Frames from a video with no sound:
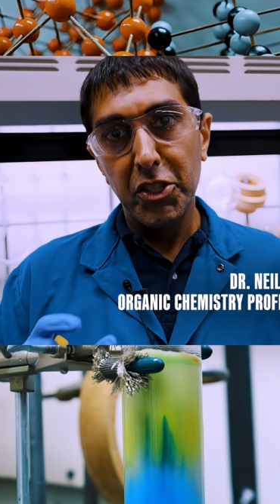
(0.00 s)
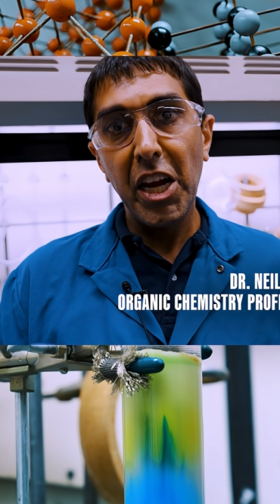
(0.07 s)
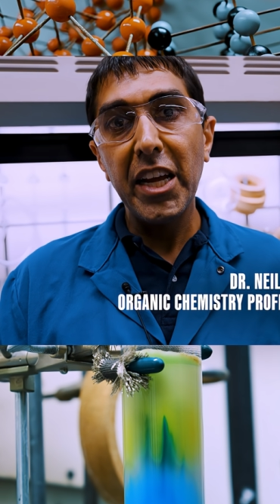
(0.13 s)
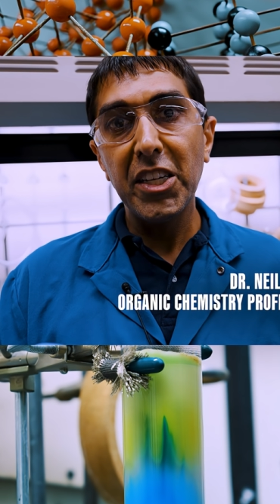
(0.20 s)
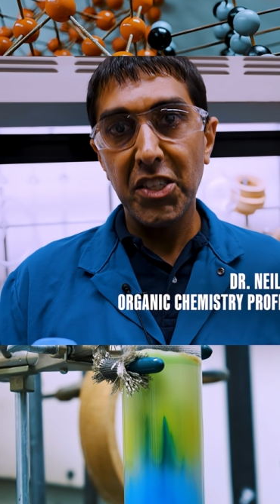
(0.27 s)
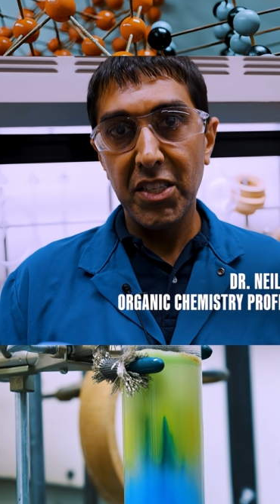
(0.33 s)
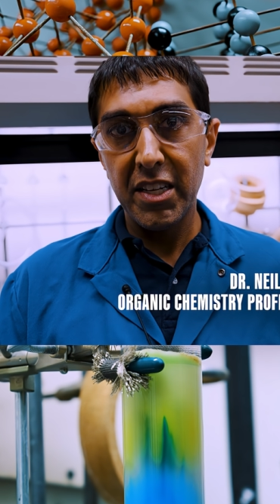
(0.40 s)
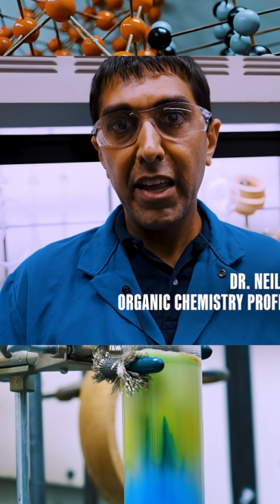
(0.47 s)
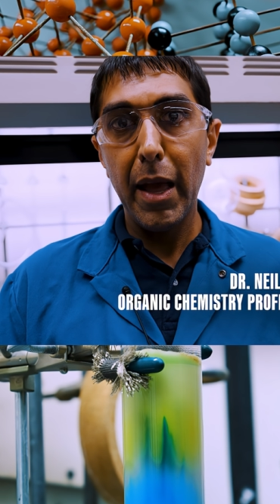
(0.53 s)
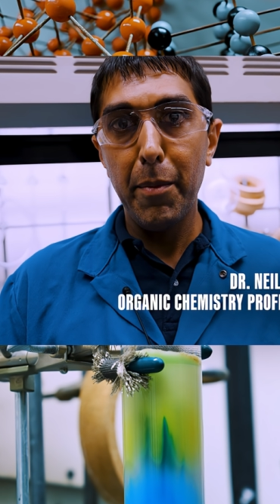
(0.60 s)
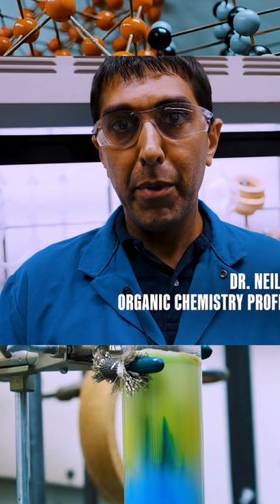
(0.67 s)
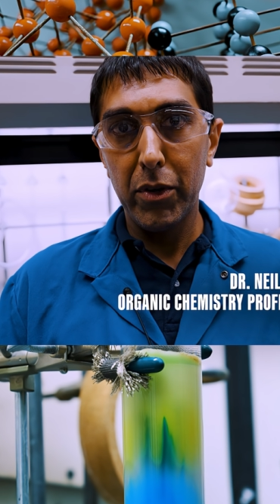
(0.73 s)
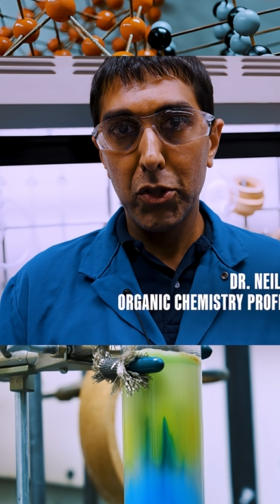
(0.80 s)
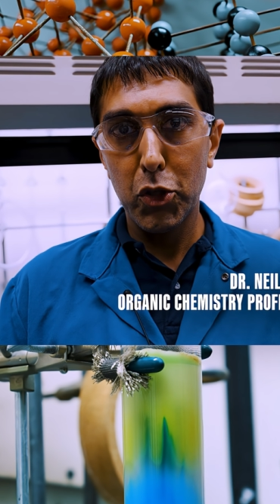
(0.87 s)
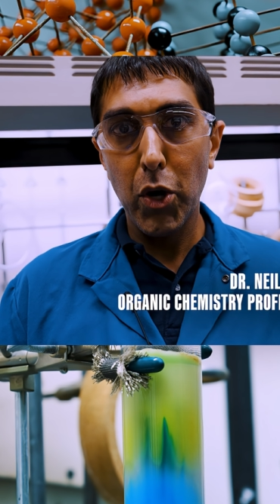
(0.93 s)
changes in
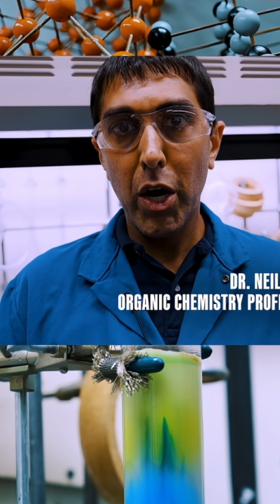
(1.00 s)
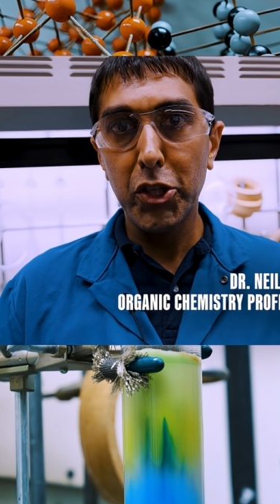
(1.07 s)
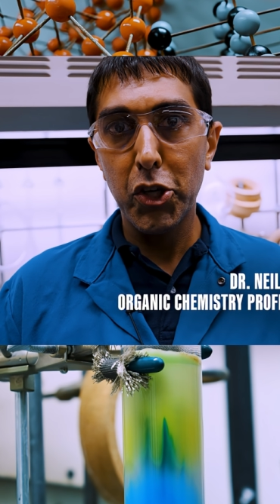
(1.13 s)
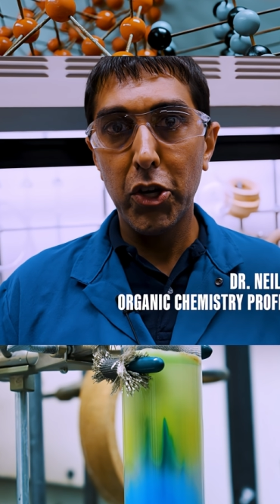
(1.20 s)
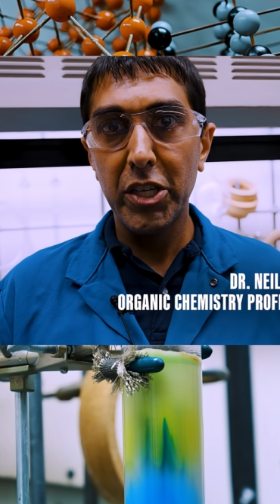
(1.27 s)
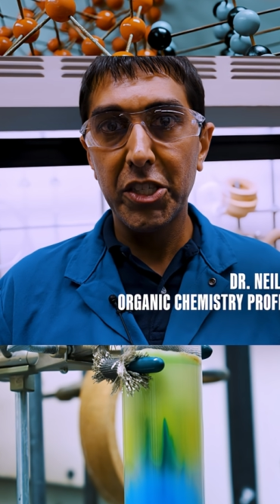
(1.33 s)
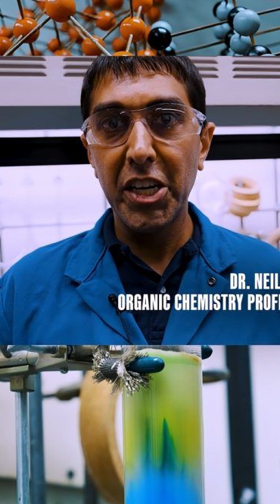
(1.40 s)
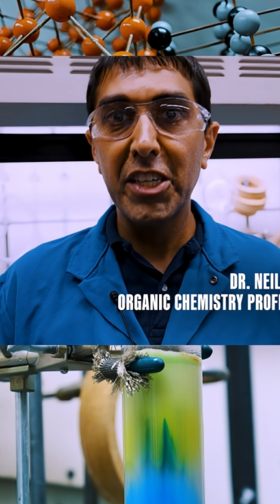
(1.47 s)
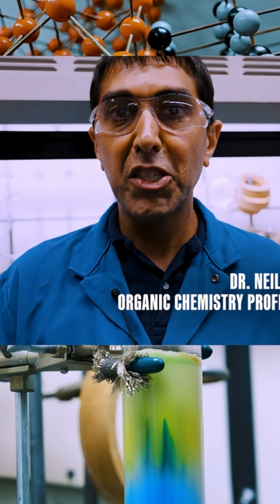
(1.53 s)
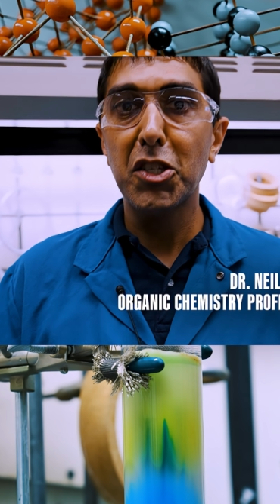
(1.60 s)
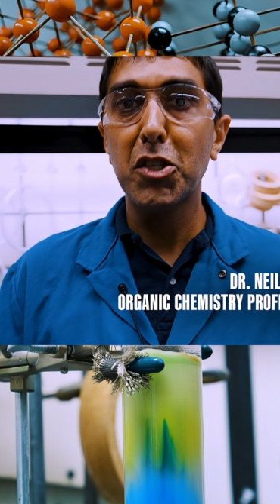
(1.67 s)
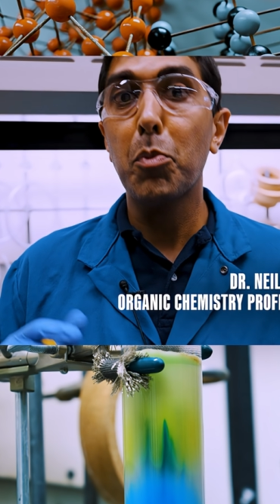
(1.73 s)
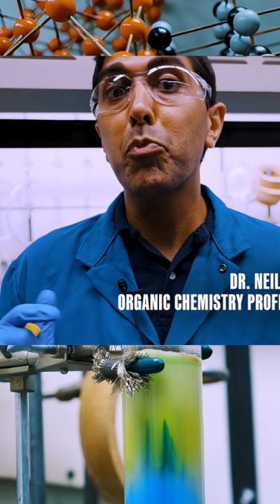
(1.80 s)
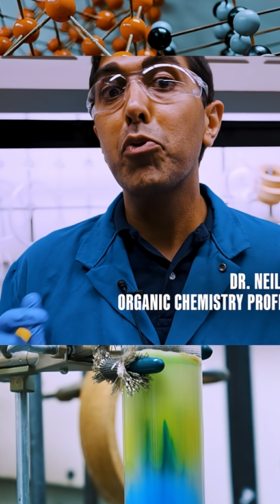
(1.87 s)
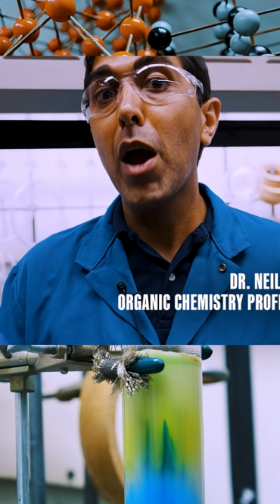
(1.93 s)
chemical structure, it
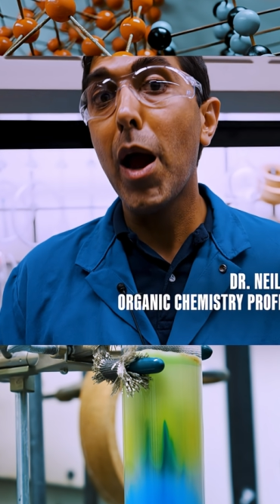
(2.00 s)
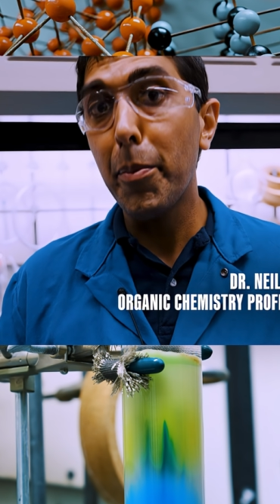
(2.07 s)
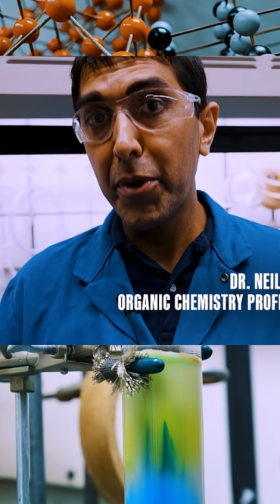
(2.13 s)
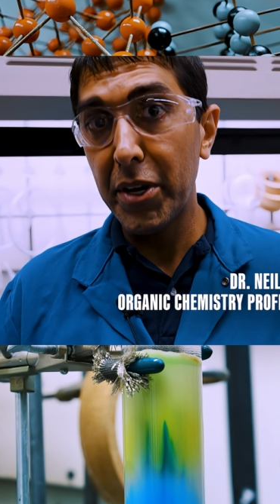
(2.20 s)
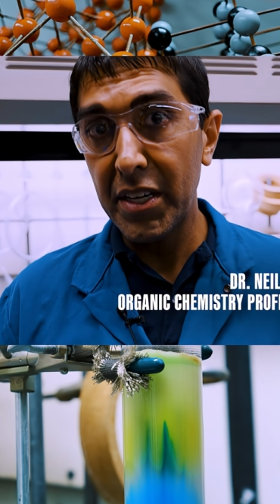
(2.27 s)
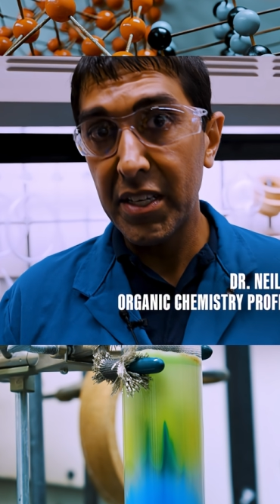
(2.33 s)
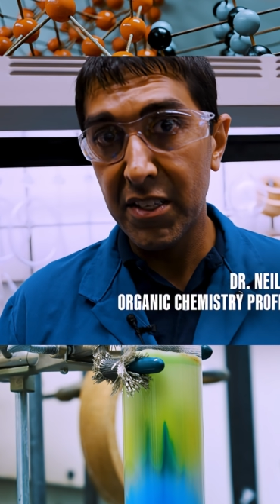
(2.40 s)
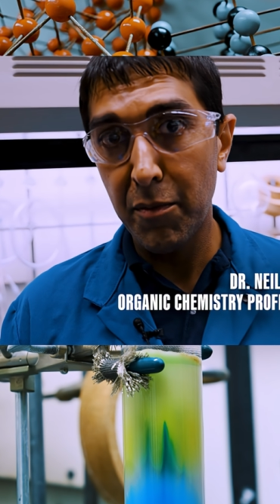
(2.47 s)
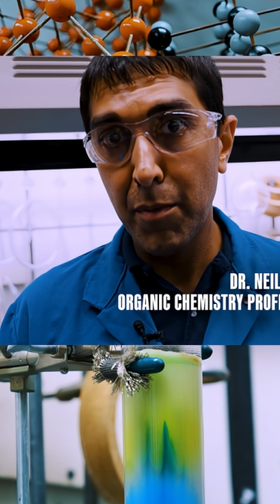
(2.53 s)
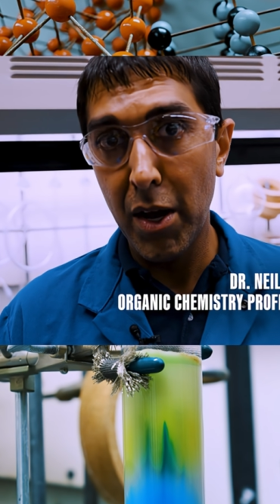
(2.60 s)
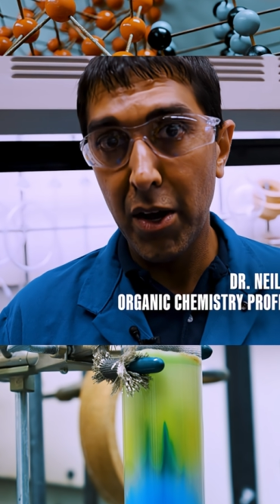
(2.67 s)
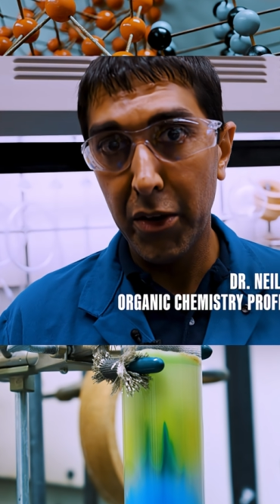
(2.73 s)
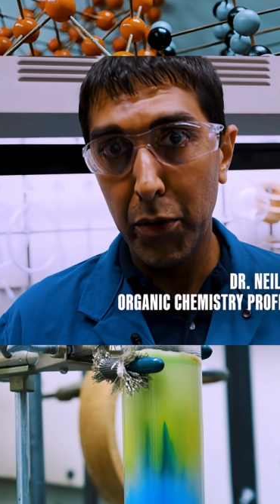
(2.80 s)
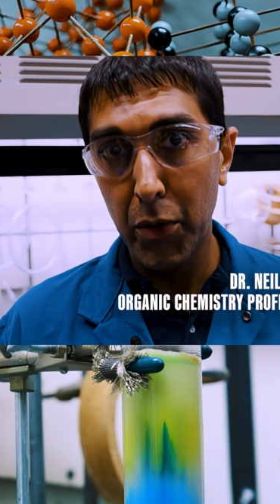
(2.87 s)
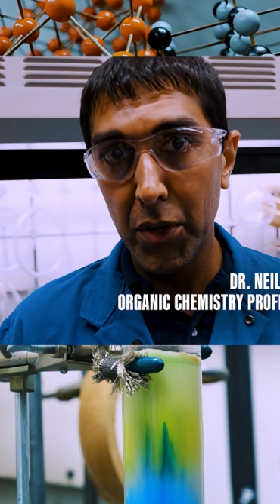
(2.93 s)
changes the properties of
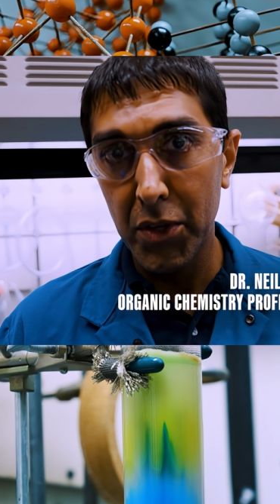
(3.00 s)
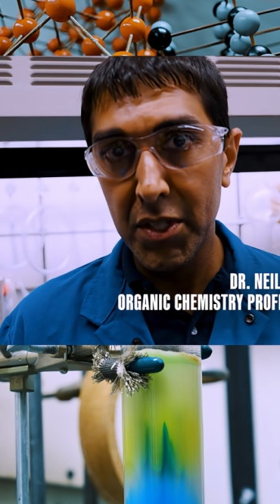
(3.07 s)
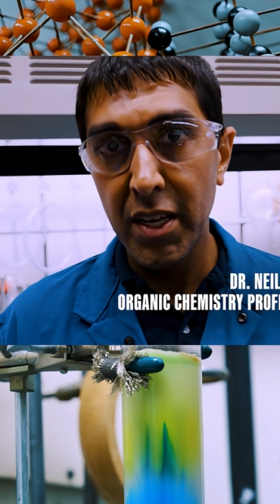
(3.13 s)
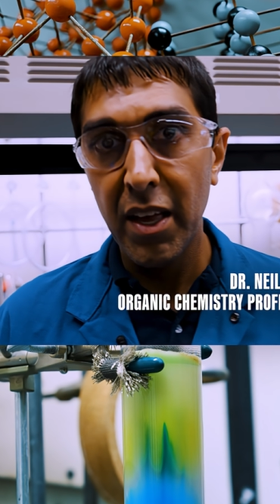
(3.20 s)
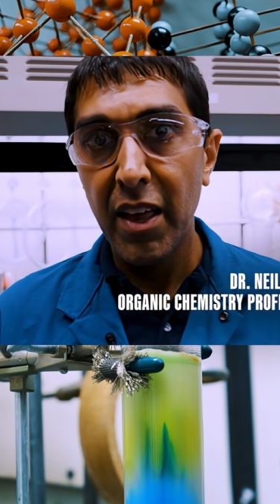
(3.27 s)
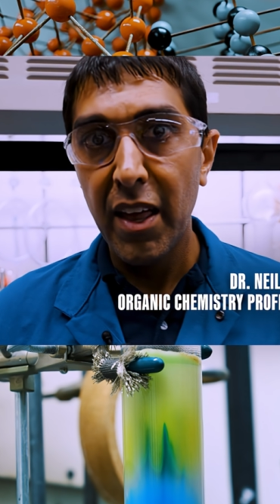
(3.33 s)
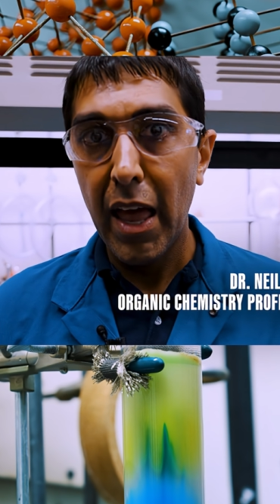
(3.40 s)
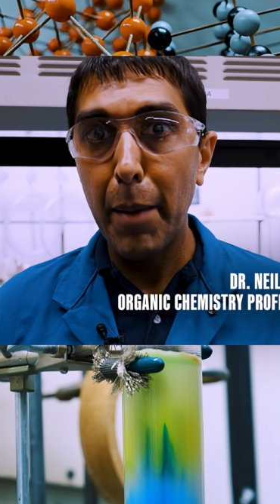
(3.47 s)
molecules,